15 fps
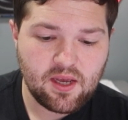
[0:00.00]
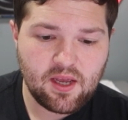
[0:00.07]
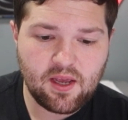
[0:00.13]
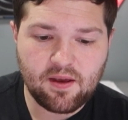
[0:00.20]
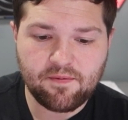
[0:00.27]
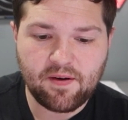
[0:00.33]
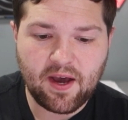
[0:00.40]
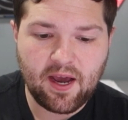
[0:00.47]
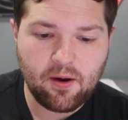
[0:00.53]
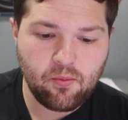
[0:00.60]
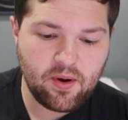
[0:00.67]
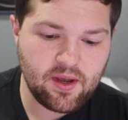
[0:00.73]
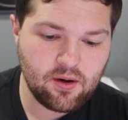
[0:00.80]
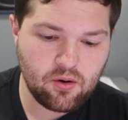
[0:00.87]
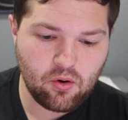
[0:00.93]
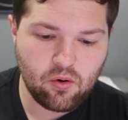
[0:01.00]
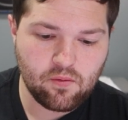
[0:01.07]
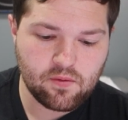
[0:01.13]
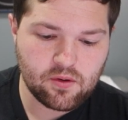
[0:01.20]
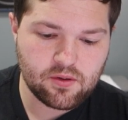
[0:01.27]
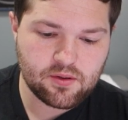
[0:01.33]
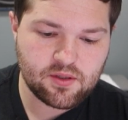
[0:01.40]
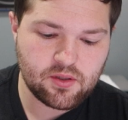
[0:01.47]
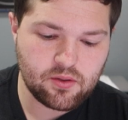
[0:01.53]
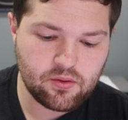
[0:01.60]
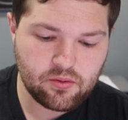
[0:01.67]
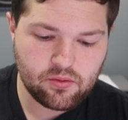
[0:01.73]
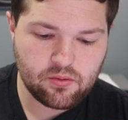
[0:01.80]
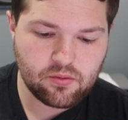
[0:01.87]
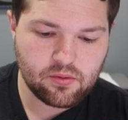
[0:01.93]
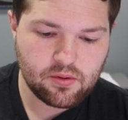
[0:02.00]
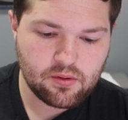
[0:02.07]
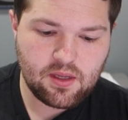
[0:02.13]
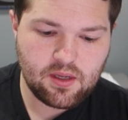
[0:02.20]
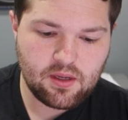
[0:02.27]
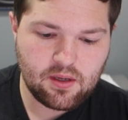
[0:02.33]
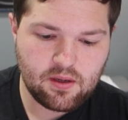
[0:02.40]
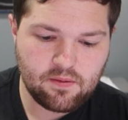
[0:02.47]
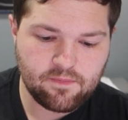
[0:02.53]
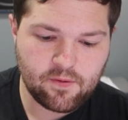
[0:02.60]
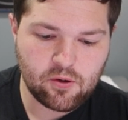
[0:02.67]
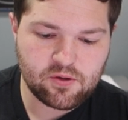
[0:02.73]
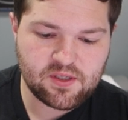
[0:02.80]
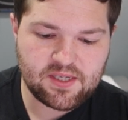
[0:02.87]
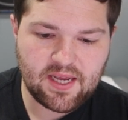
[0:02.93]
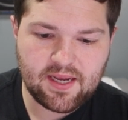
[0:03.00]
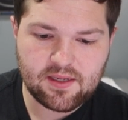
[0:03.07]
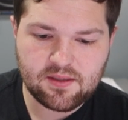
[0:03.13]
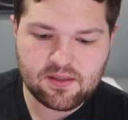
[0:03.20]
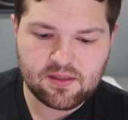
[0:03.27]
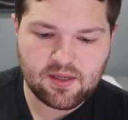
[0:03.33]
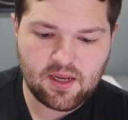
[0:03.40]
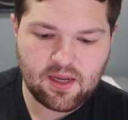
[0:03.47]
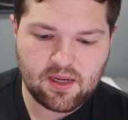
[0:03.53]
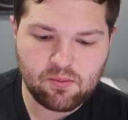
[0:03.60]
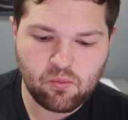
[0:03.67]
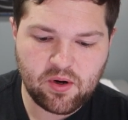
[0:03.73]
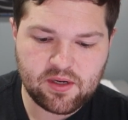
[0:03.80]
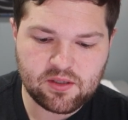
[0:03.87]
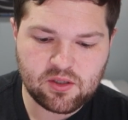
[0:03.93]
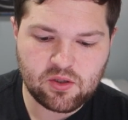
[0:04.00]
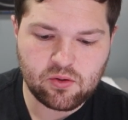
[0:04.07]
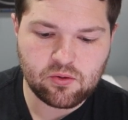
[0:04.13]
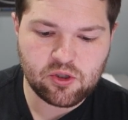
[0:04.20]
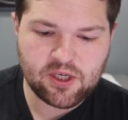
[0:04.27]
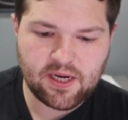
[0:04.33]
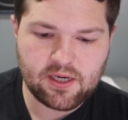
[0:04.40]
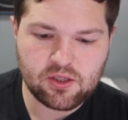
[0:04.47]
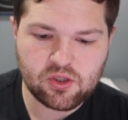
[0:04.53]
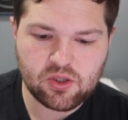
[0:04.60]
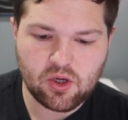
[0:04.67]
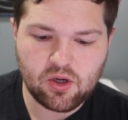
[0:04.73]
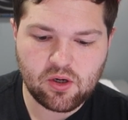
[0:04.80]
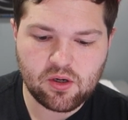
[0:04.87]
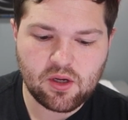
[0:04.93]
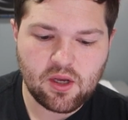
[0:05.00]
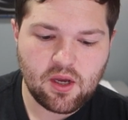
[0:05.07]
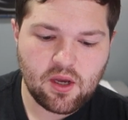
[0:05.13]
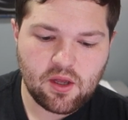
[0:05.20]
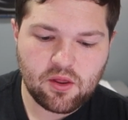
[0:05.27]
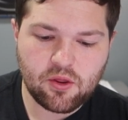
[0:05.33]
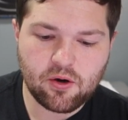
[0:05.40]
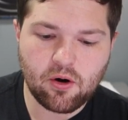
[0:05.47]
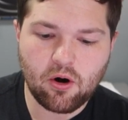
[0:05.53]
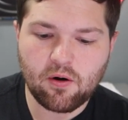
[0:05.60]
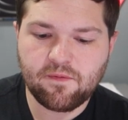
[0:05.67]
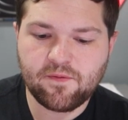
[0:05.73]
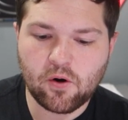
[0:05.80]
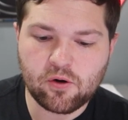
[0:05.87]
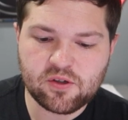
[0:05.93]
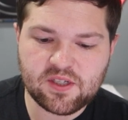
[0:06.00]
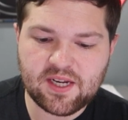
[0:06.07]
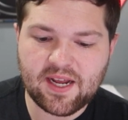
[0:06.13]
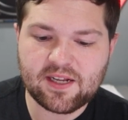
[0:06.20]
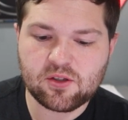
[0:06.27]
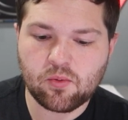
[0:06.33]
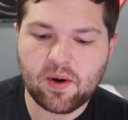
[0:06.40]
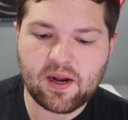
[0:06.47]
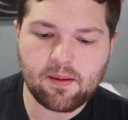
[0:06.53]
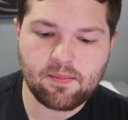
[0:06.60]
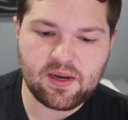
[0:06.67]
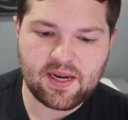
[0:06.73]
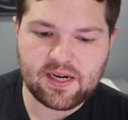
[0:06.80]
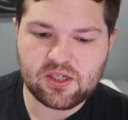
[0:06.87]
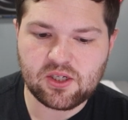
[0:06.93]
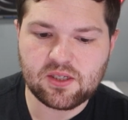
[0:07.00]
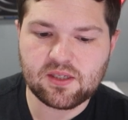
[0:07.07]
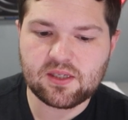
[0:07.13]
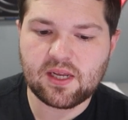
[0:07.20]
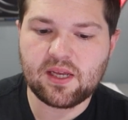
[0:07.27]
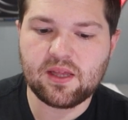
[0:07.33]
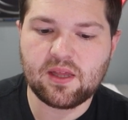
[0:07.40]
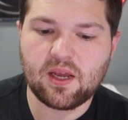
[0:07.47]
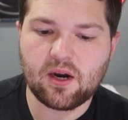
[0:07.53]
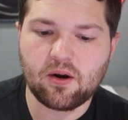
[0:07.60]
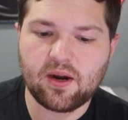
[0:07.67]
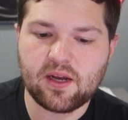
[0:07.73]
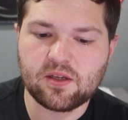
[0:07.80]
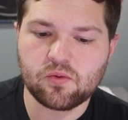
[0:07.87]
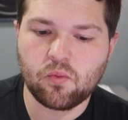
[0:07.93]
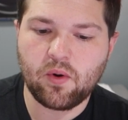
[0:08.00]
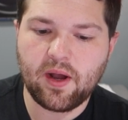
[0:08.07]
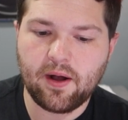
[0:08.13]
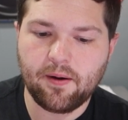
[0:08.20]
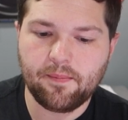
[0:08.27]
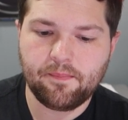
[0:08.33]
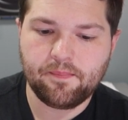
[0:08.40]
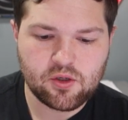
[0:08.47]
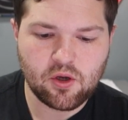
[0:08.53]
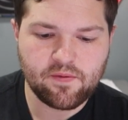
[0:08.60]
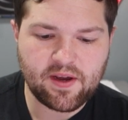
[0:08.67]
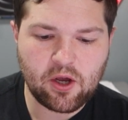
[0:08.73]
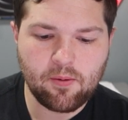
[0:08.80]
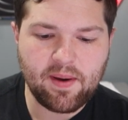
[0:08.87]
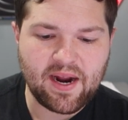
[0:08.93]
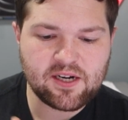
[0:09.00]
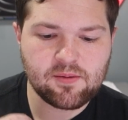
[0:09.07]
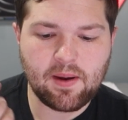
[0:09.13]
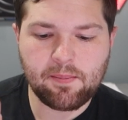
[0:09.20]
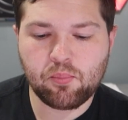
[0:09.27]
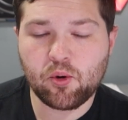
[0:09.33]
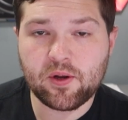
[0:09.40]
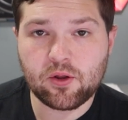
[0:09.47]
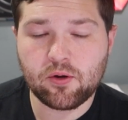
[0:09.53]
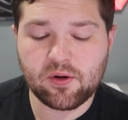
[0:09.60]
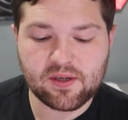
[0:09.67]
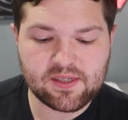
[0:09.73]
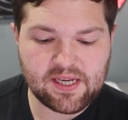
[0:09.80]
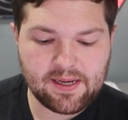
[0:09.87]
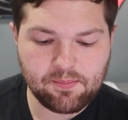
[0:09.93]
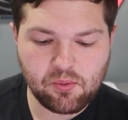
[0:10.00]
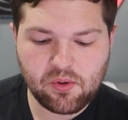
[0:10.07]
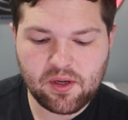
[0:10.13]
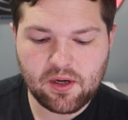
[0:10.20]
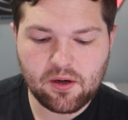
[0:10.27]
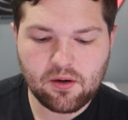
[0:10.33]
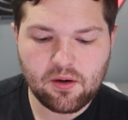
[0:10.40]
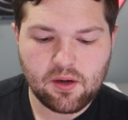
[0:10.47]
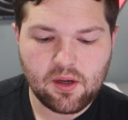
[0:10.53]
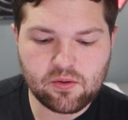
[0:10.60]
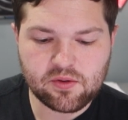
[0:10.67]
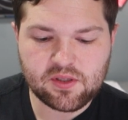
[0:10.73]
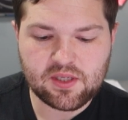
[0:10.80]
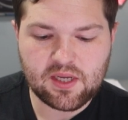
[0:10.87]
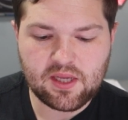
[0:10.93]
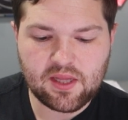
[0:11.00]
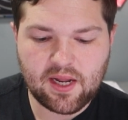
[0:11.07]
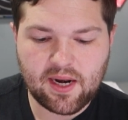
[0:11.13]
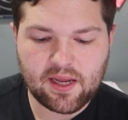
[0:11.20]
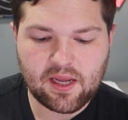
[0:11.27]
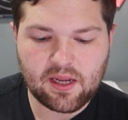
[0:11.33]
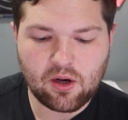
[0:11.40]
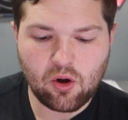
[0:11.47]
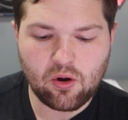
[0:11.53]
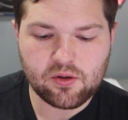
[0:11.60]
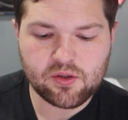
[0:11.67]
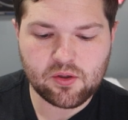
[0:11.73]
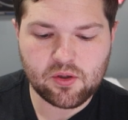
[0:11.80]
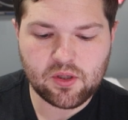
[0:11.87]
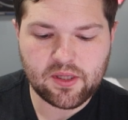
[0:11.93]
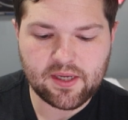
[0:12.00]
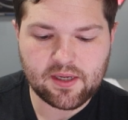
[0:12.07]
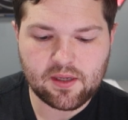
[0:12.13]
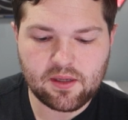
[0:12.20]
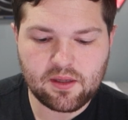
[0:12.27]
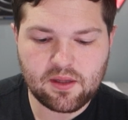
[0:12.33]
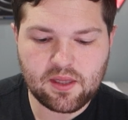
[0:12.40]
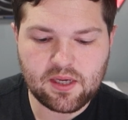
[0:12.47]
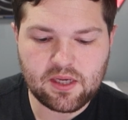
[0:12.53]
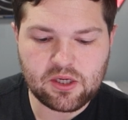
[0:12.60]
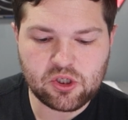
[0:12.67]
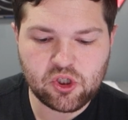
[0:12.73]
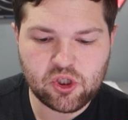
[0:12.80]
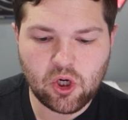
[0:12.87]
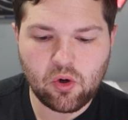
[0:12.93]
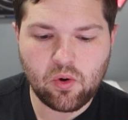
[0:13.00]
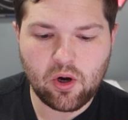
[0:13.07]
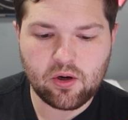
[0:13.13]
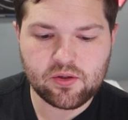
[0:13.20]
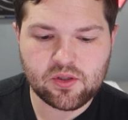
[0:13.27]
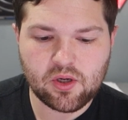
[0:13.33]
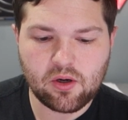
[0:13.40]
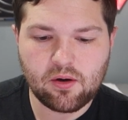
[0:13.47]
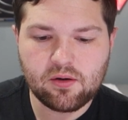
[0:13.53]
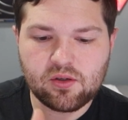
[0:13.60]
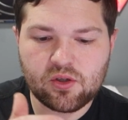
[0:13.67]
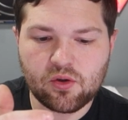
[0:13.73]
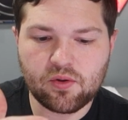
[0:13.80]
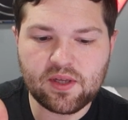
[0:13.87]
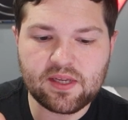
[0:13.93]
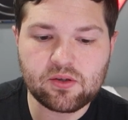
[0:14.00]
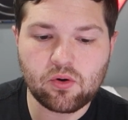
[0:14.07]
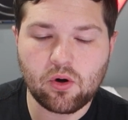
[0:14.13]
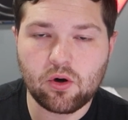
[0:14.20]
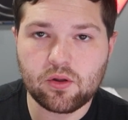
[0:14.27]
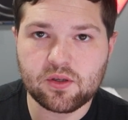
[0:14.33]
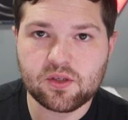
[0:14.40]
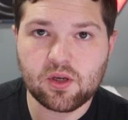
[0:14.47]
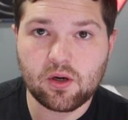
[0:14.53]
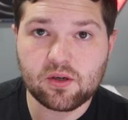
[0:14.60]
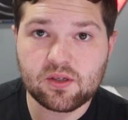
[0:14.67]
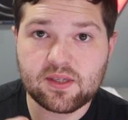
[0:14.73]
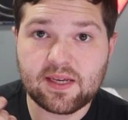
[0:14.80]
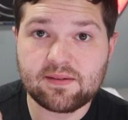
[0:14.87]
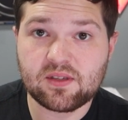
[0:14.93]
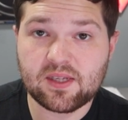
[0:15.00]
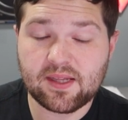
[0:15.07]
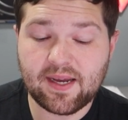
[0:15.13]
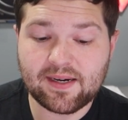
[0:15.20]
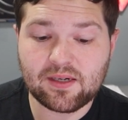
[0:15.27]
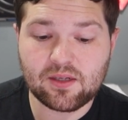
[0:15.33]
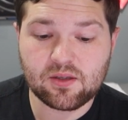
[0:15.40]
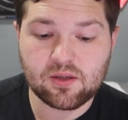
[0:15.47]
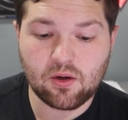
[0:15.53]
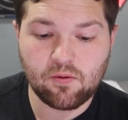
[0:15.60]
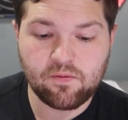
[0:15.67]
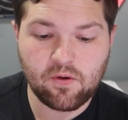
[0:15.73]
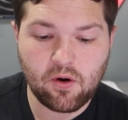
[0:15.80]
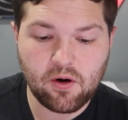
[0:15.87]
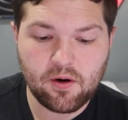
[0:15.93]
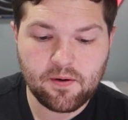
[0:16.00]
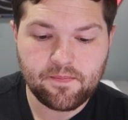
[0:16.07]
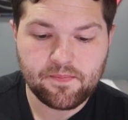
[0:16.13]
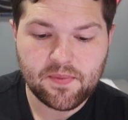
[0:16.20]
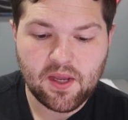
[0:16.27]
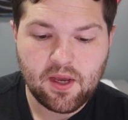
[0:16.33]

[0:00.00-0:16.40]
If I went over to the first dance and went to change song, there are first dance recommendations in there as well. So if I go back to my prelude example here, you'll see that I can also click the show all songs. So these are all the songs they've selected so far.